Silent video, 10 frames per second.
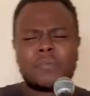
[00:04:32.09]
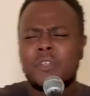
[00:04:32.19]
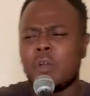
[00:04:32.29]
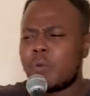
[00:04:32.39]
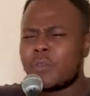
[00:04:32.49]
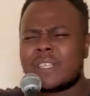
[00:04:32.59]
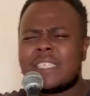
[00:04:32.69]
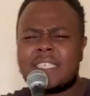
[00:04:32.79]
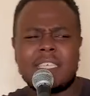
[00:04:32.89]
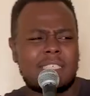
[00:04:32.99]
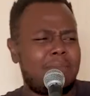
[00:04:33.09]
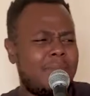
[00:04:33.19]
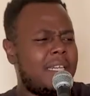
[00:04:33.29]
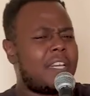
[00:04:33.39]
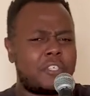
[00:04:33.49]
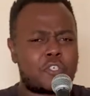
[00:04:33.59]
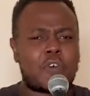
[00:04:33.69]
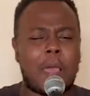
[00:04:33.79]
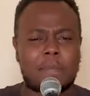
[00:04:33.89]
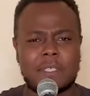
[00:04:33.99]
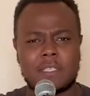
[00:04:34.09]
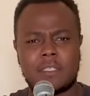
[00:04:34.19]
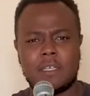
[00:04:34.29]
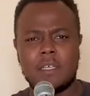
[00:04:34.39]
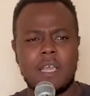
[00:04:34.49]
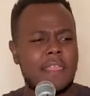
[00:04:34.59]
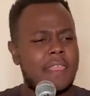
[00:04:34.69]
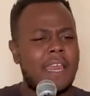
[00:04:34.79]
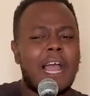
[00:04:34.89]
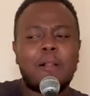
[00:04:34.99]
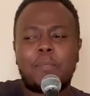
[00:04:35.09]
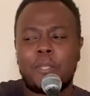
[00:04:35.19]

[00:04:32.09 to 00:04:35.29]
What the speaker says: you know, you can set some little traps that help